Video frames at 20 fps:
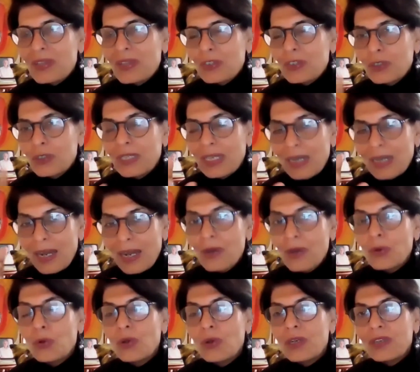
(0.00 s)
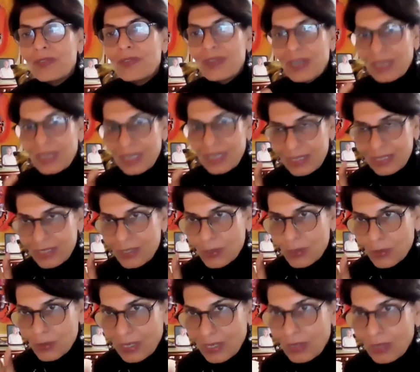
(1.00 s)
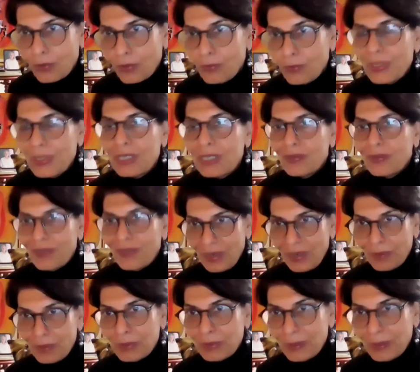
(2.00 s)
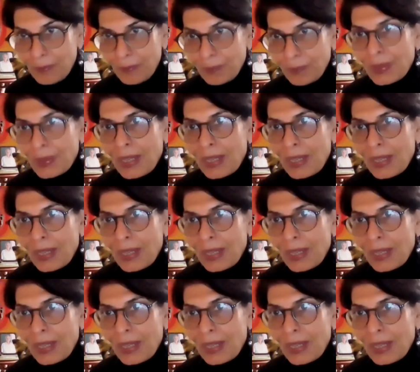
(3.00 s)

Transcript: So there are older varieties today of wheat available.